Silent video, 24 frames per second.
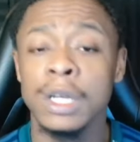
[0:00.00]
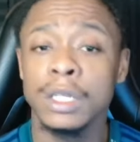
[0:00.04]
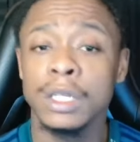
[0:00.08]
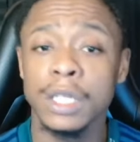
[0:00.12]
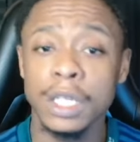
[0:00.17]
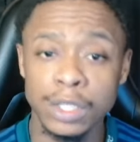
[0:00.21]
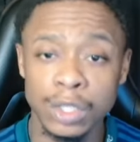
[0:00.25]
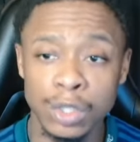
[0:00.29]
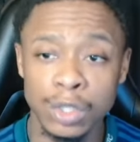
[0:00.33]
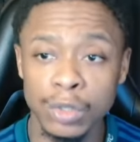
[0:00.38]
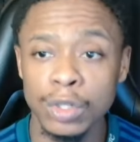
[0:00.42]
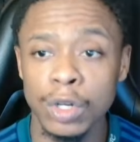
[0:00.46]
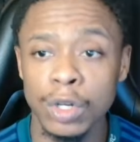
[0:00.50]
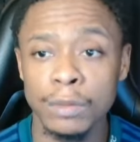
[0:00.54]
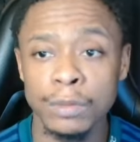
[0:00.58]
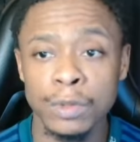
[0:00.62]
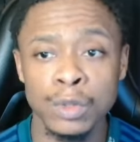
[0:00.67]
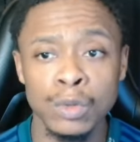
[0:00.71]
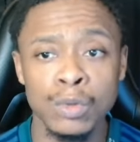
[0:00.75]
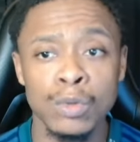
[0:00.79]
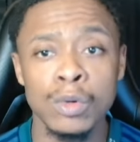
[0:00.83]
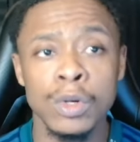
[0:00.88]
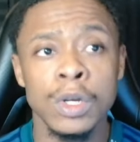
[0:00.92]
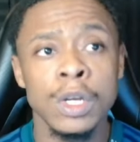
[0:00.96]
They stood up
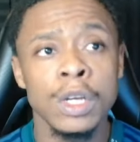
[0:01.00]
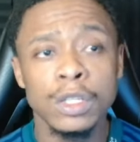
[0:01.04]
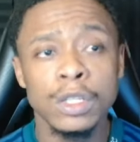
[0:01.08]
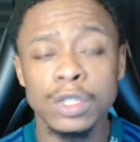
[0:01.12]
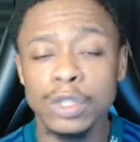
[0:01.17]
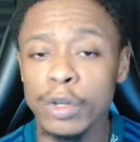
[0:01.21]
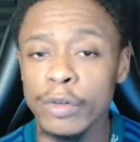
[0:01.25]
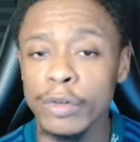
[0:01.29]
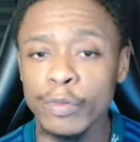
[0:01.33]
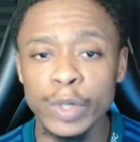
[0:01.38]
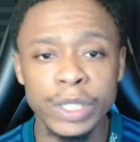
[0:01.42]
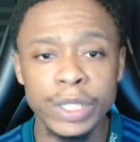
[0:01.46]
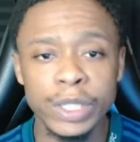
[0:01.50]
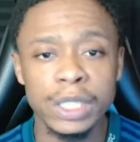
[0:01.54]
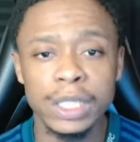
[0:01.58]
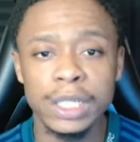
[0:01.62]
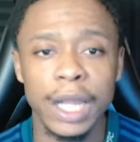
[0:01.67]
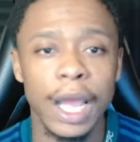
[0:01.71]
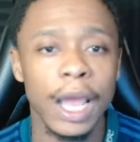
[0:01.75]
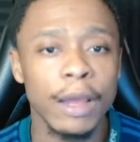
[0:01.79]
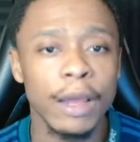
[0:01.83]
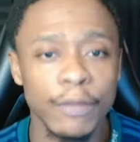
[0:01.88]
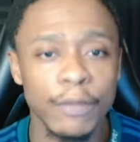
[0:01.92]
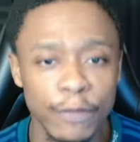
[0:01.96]
tall. So if we didn't
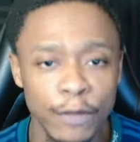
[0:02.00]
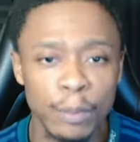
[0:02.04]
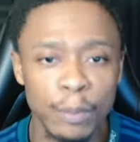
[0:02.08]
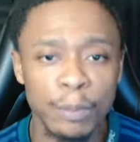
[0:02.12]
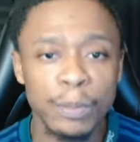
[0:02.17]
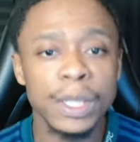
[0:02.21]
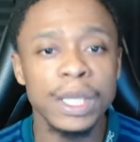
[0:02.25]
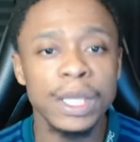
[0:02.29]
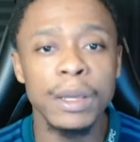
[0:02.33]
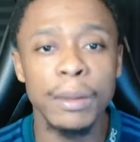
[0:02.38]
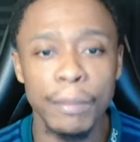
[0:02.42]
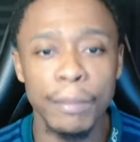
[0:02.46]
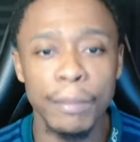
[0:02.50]
have to be